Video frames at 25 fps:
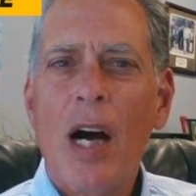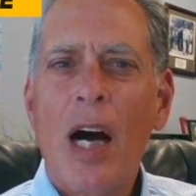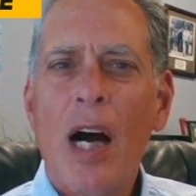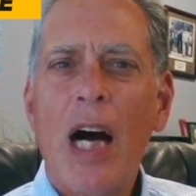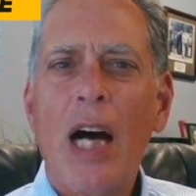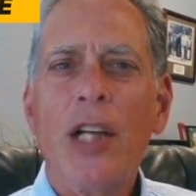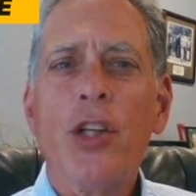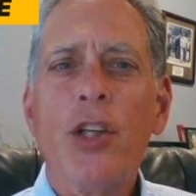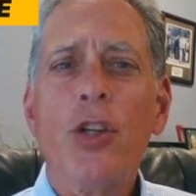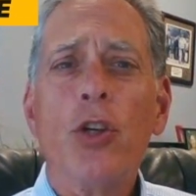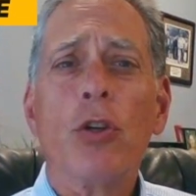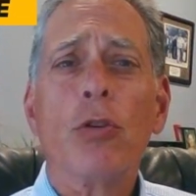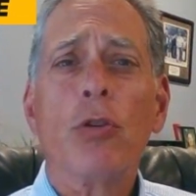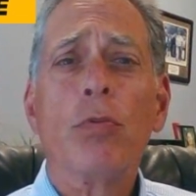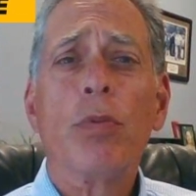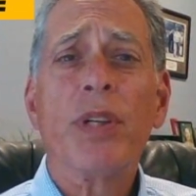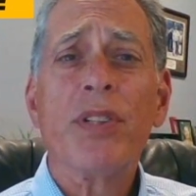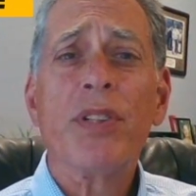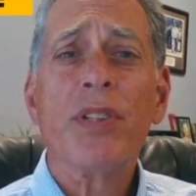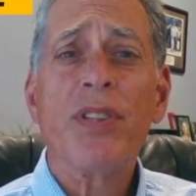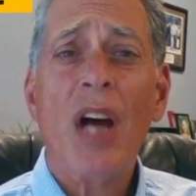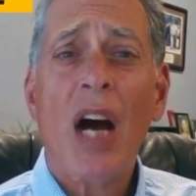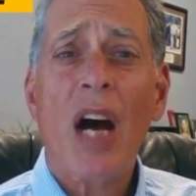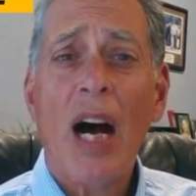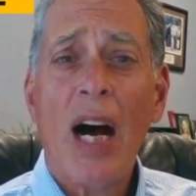on your
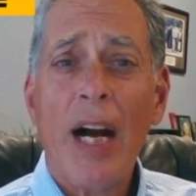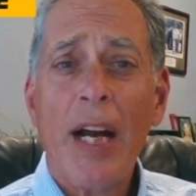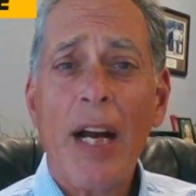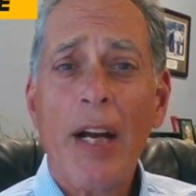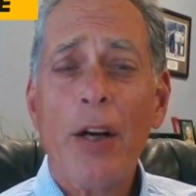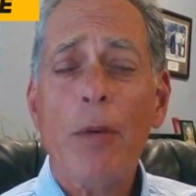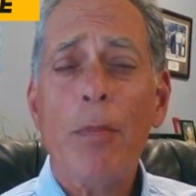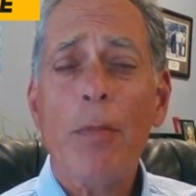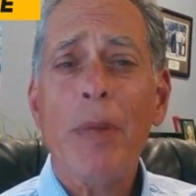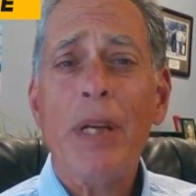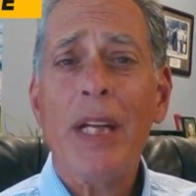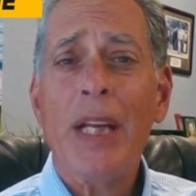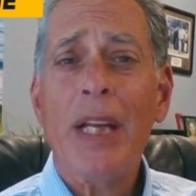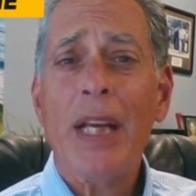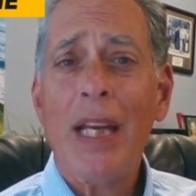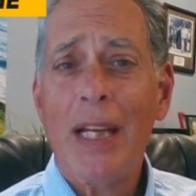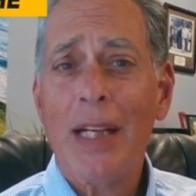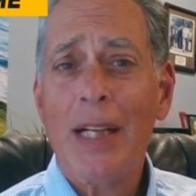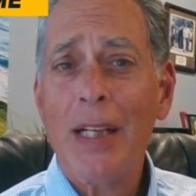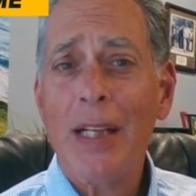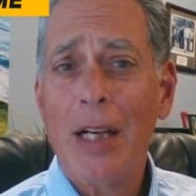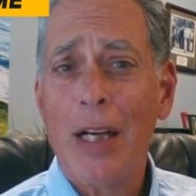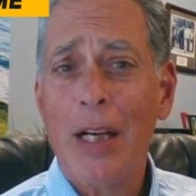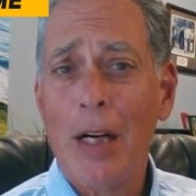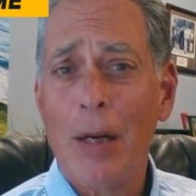retirement
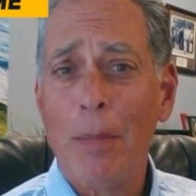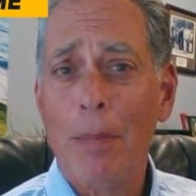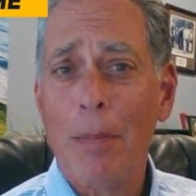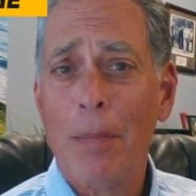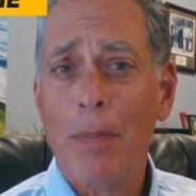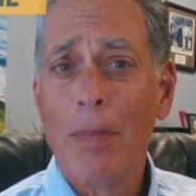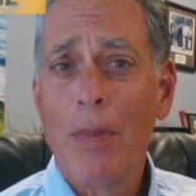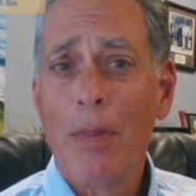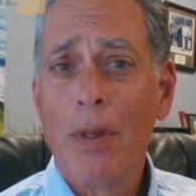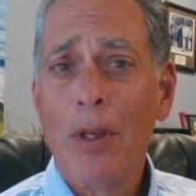income